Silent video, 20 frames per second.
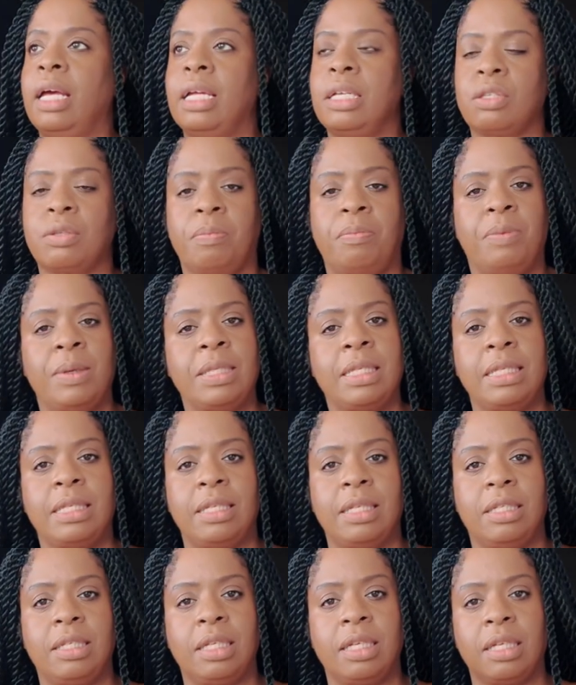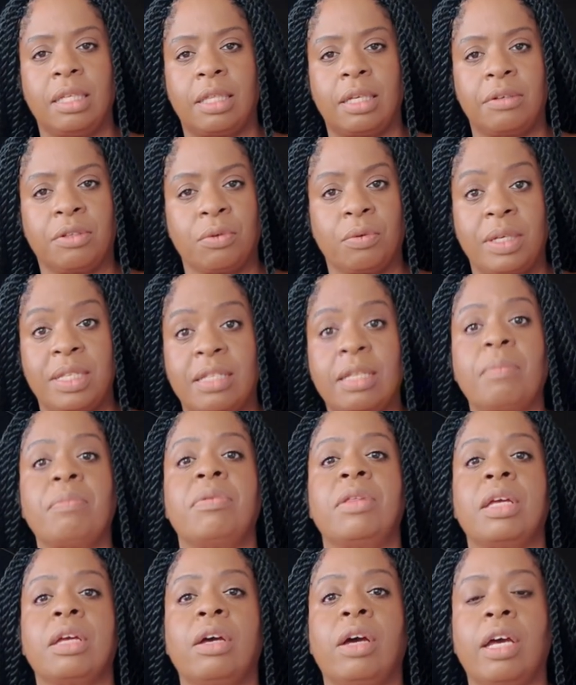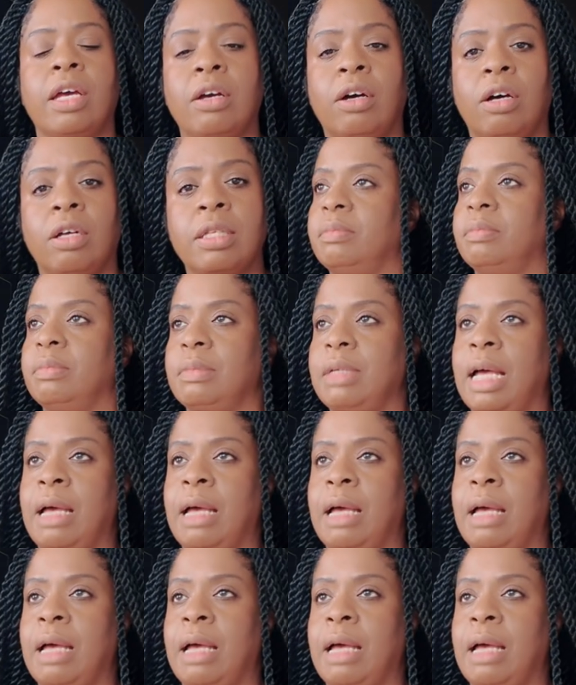It's a busy city. There's always something going on.